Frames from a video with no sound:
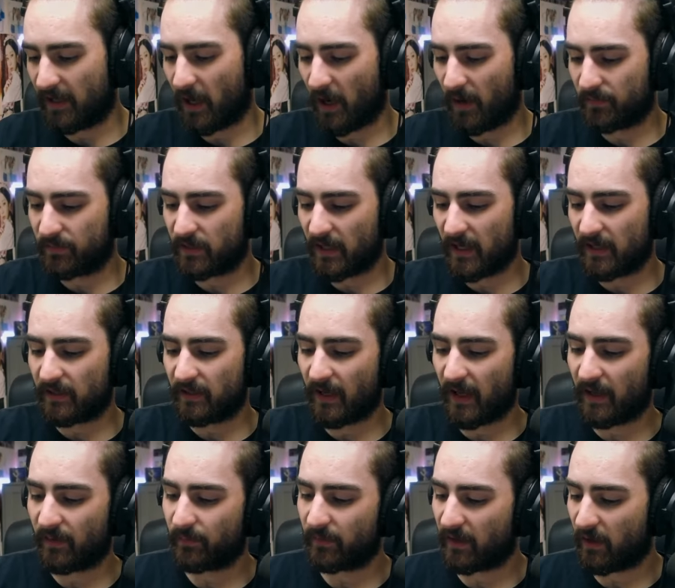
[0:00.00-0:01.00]
The object
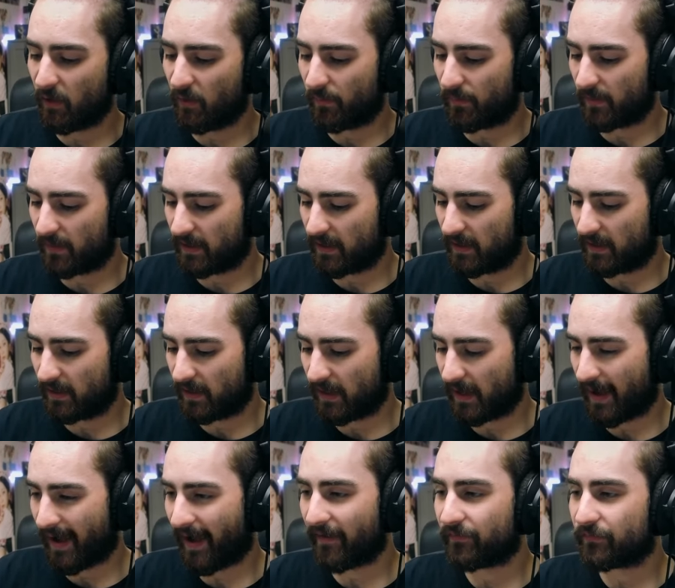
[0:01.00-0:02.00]
I'll be
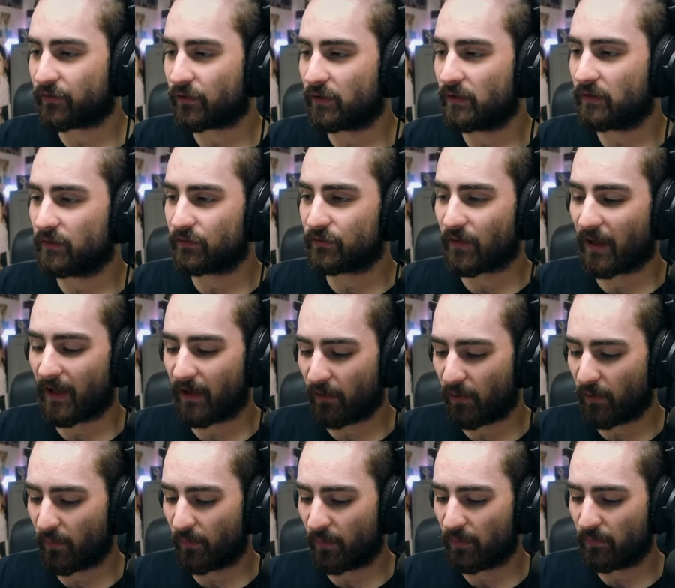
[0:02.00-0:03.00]
opening after, so
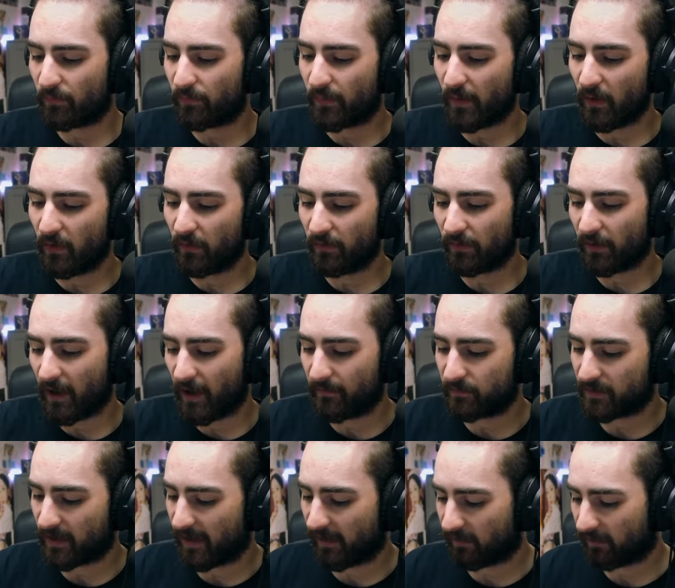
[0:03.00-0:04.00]
I'll open both
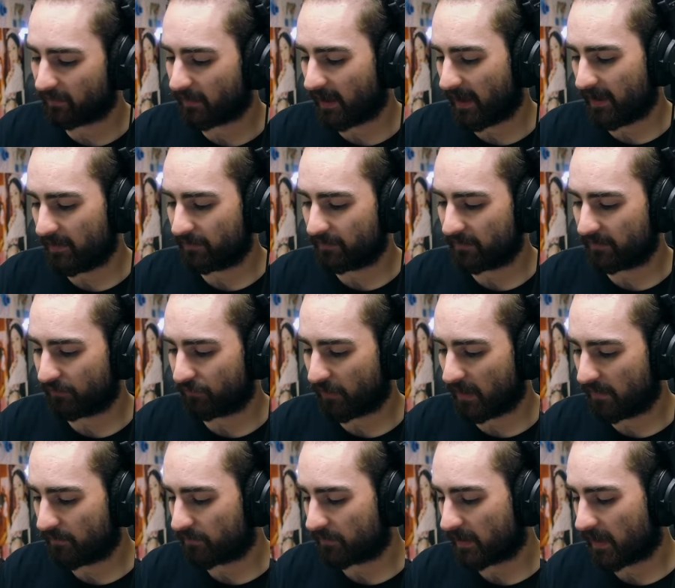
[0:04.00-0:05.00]
objects at the
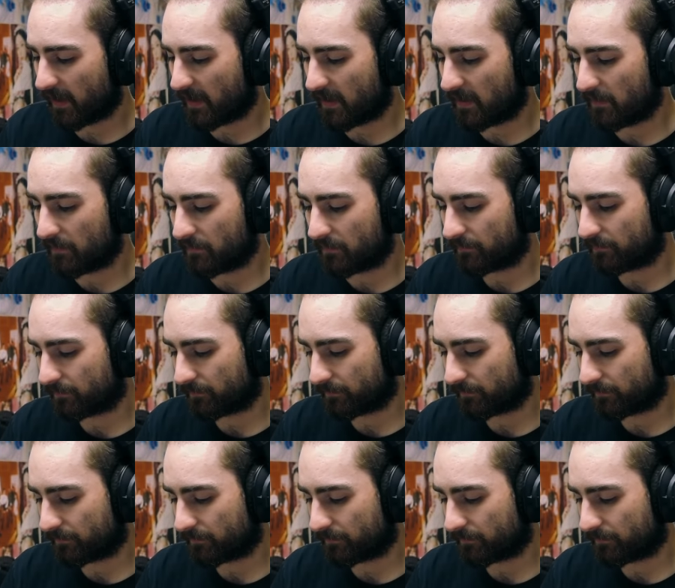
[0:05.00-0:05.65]
same time.